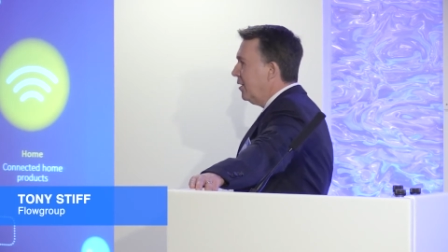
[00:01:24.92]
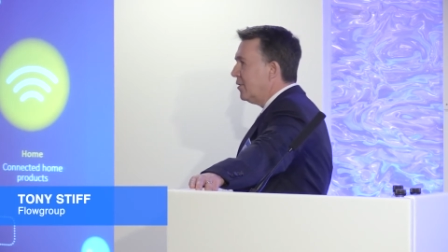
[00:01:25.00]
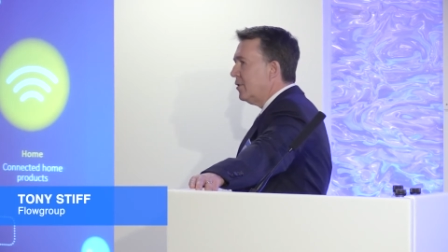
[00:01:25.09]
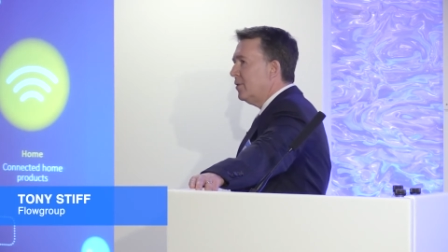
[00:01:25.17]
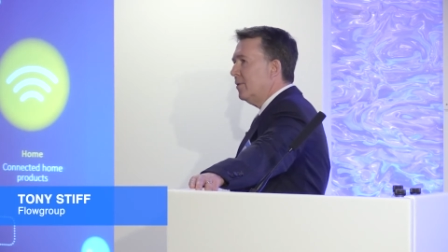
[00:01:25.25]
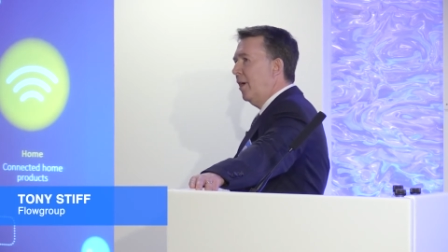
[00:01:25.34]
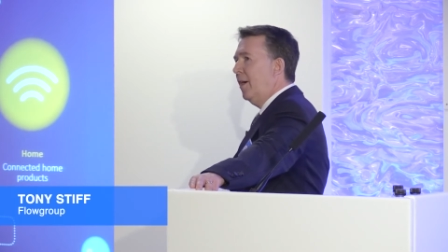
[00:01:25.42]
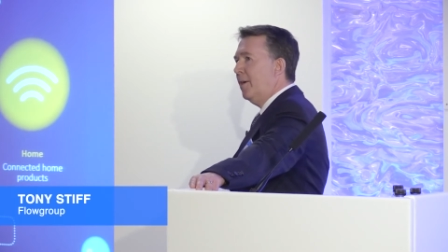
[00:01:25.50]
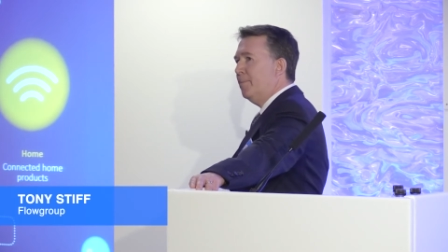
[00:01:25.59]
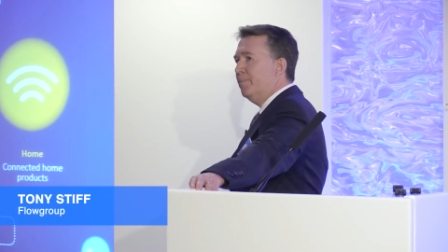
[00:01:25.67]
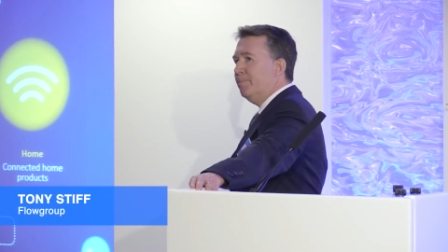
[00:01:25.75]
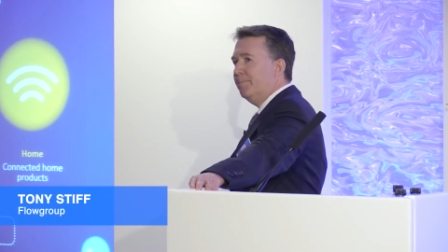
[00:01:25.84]
us
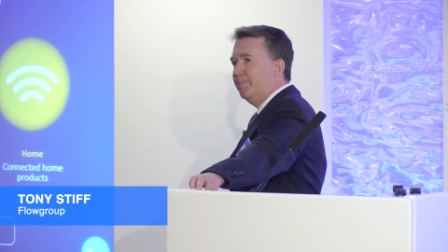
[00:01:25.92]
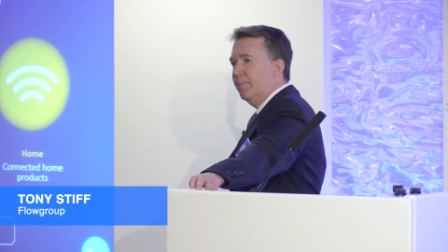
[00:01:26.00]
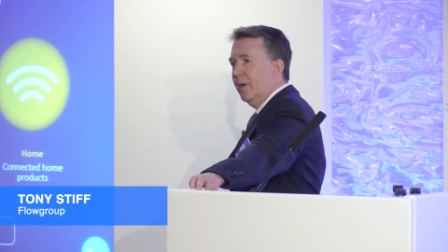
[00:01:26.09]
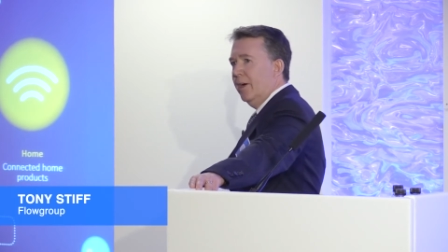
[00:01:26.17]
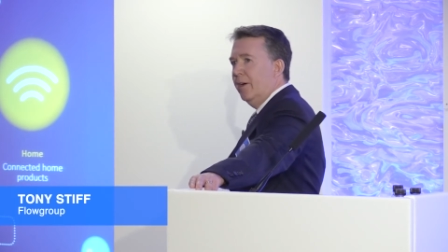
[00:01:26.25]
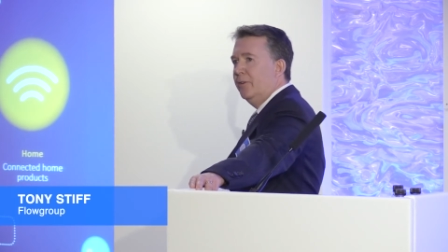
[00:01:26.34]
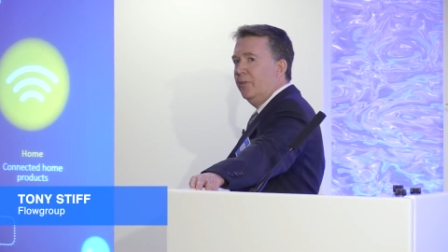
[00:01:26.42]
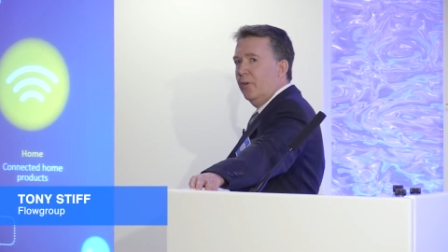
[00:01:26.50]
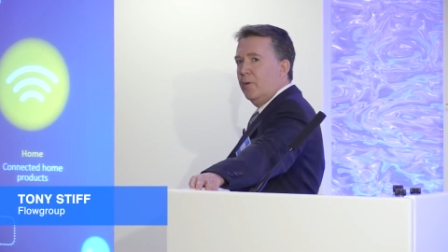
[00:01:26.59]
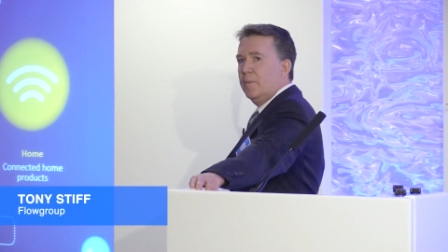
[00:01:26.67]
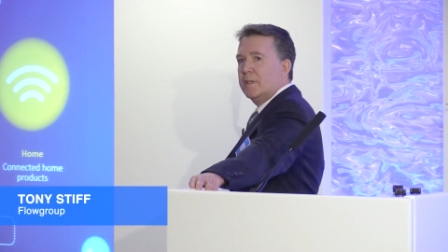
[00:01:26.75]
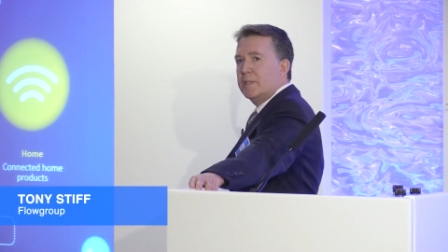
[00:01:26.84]
um,
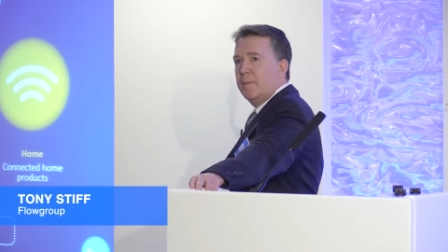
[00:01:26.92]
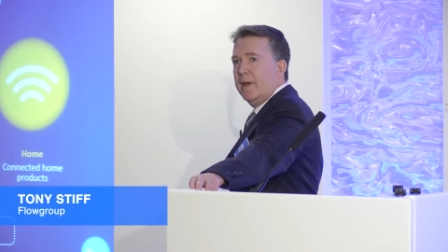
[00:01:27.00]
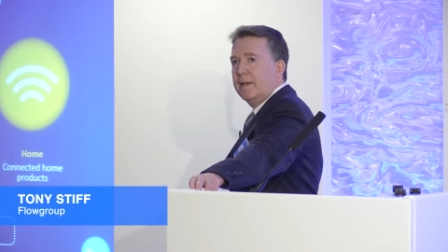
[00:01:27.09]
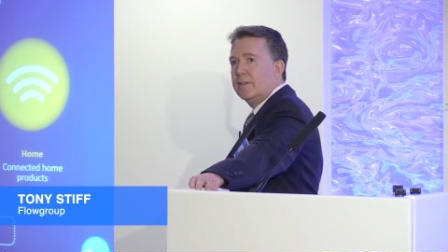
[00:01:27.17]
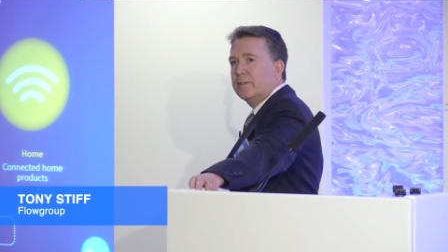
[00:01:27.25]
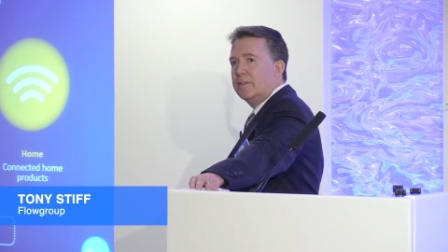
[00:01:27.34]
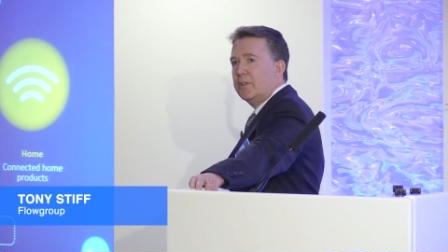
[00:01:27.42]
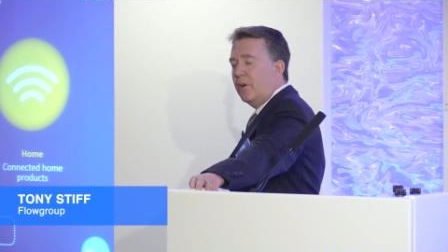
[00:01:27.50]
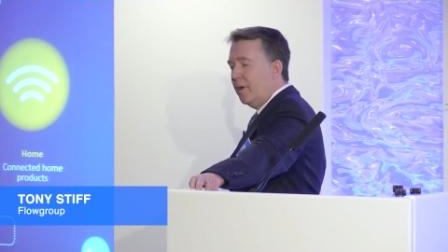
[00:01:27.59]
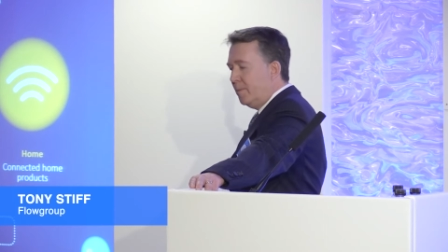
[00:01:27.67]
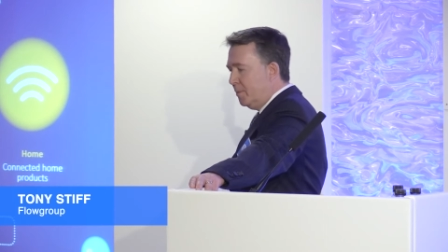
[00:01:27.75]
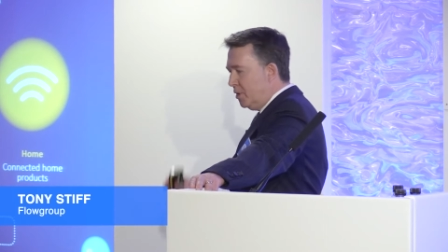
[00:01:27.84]
enormous amounts of
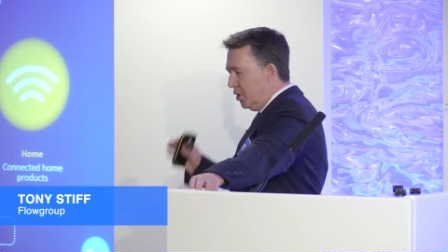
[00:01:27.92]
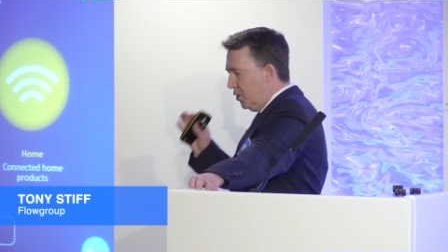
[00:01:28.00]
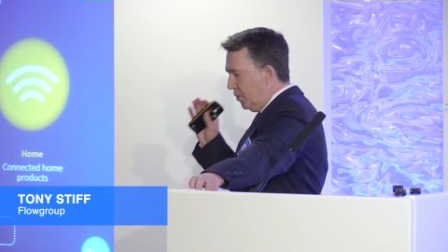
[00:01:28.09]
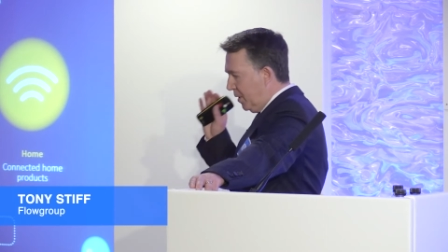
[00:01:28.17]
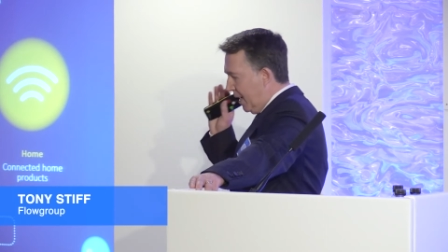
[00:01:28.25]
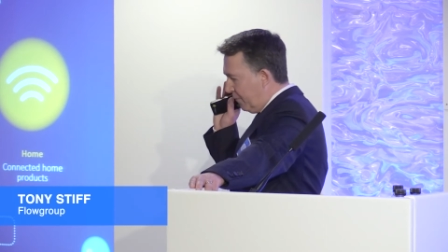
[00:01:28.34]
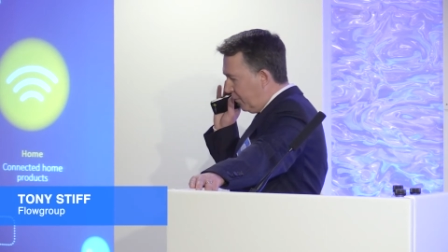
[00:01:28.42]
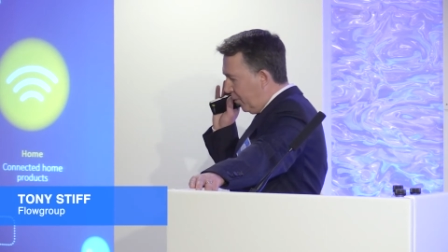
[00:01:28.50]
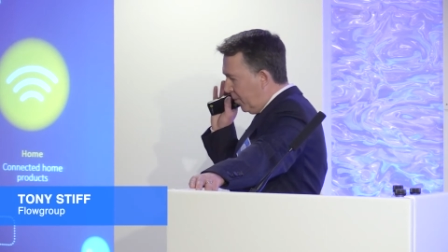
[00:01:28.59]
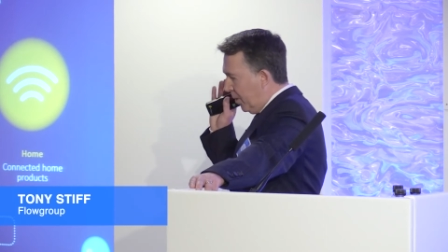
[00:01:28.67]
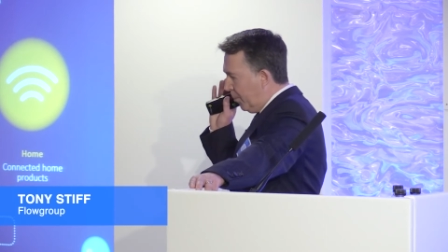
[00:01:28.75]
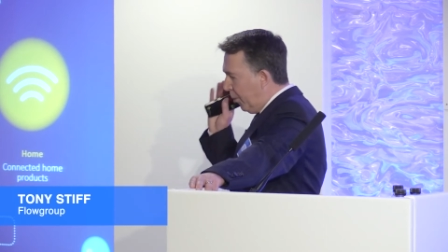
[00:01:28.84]
time to get
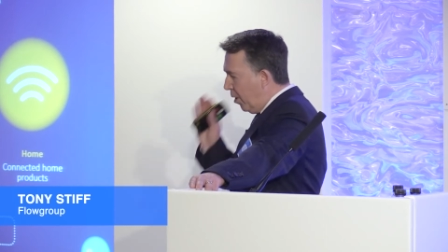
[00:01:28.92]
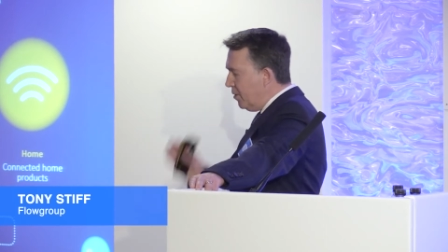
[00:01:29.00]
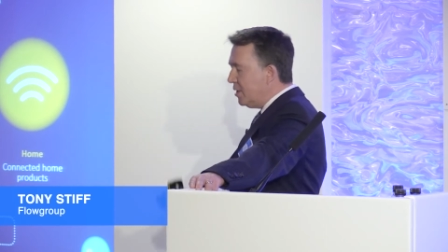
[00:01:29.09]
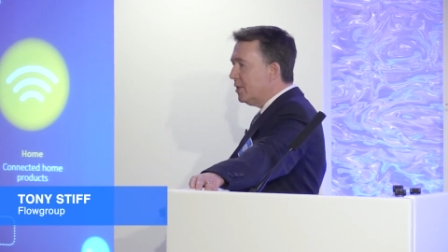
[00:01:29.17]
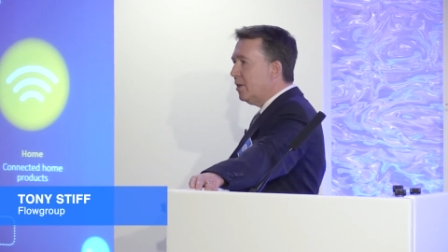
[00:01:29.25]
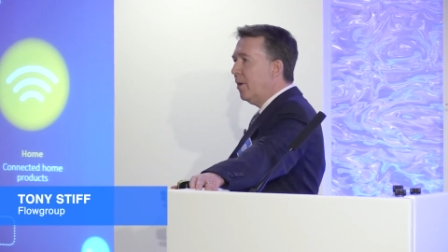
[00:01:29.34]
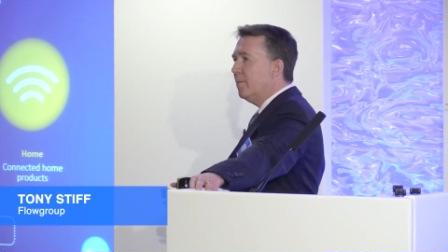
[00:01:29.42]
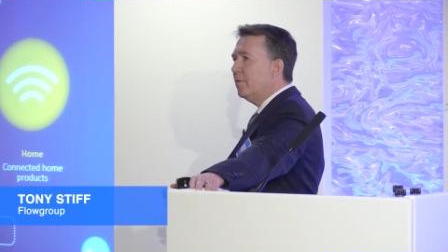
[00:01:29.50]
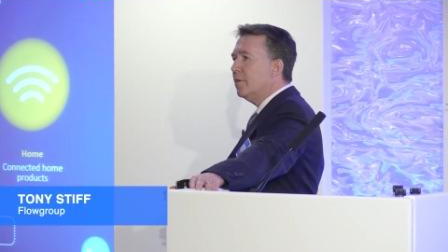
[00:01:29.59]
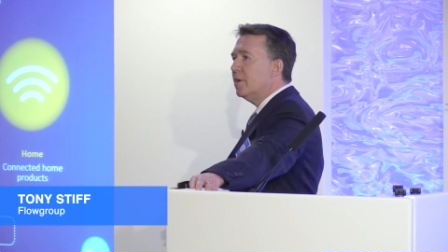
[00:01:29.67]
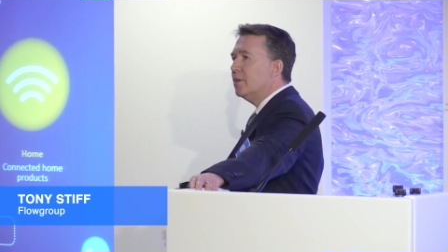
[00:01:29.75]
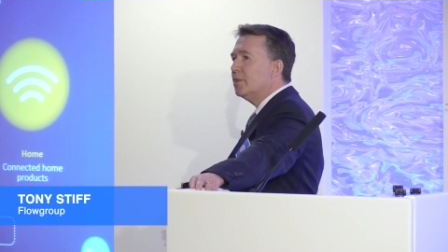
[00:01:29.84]
from a prototype
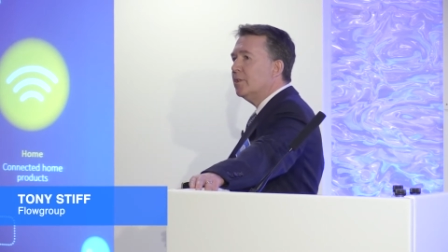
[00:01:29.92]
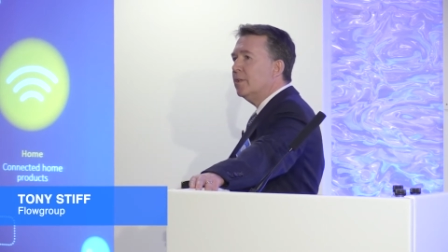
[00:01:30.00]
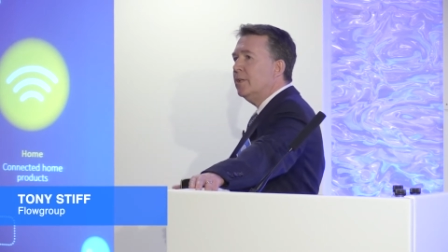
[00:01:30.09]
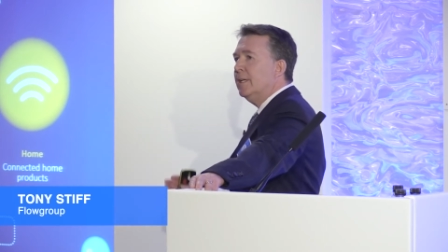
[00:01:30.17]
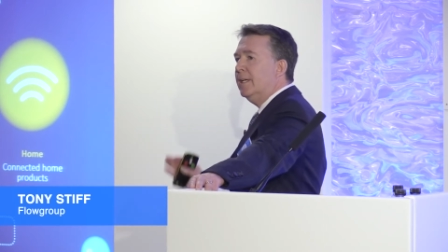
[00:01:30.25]
version